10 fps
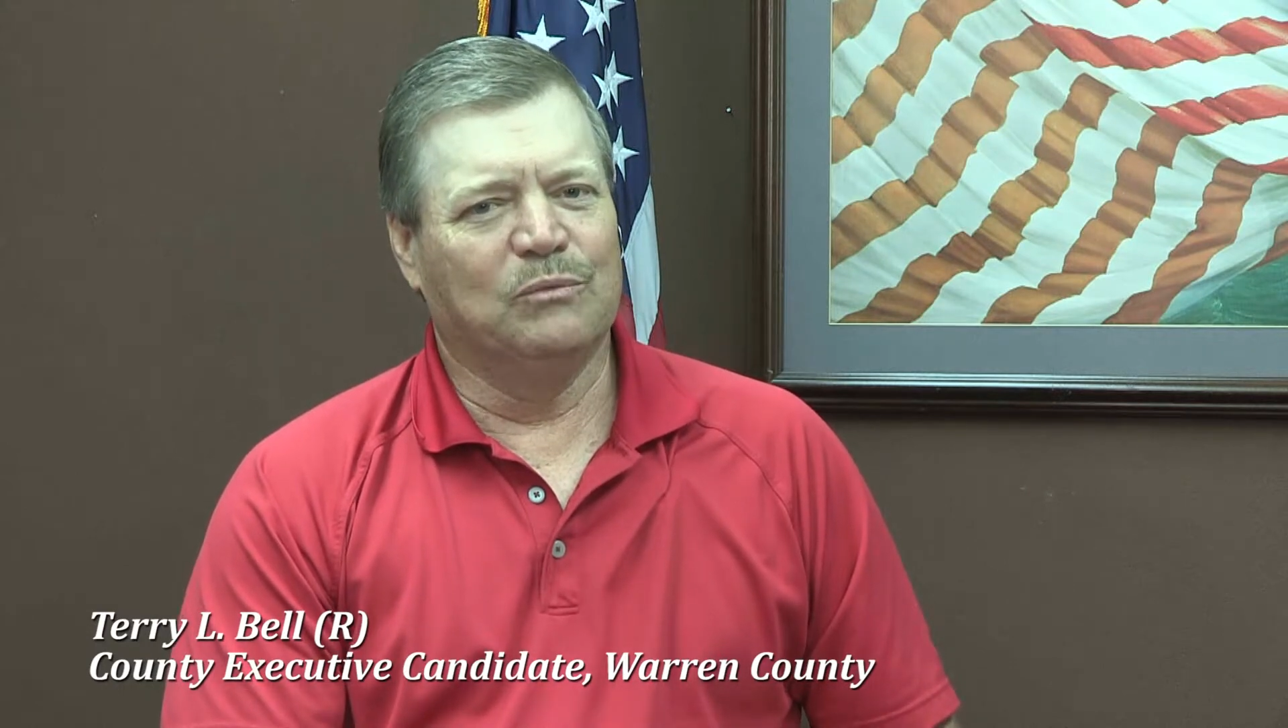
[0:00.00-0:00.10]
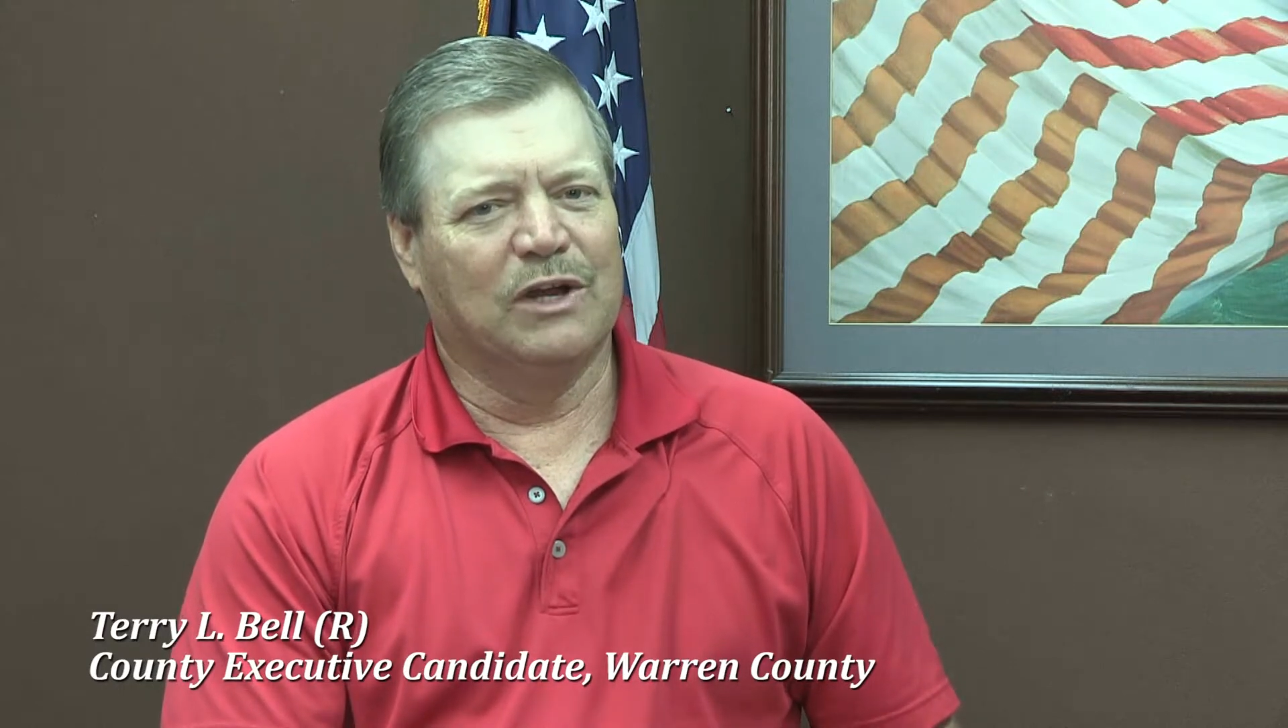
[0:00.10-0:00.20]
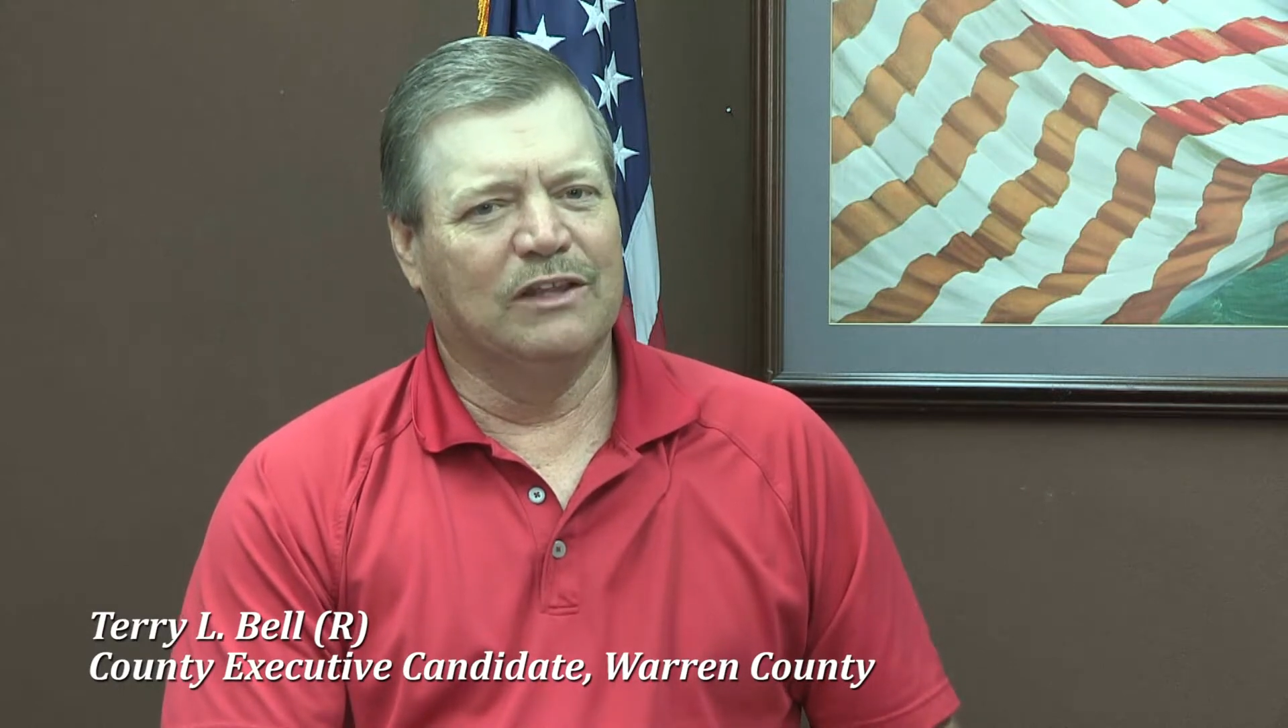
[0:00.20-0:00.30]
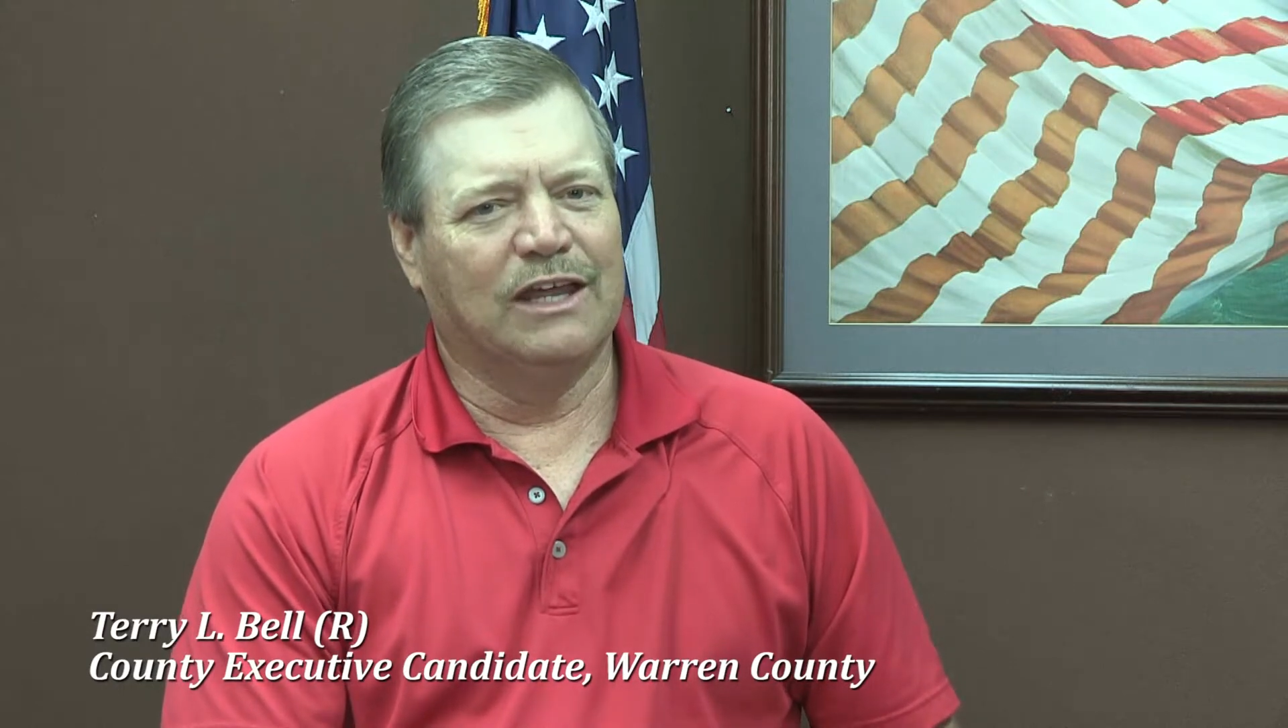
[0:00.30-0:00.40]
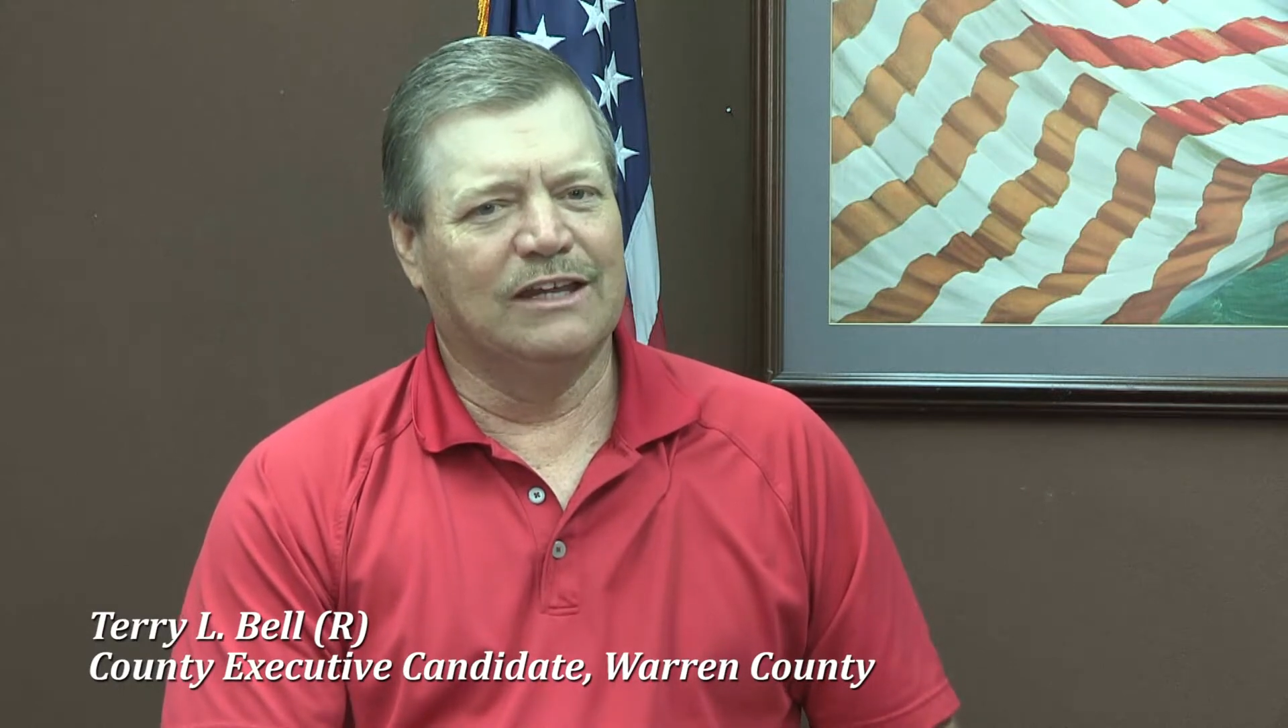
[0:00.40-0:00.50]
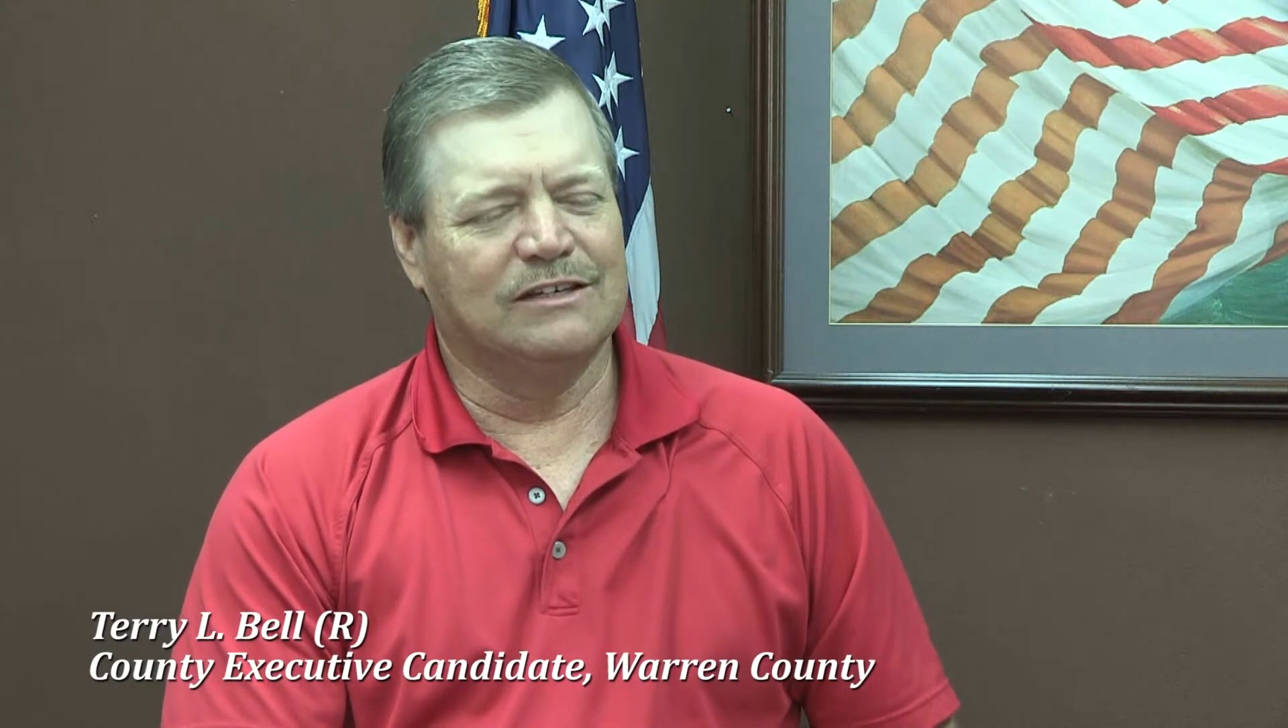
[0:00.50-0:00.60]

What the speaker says: run that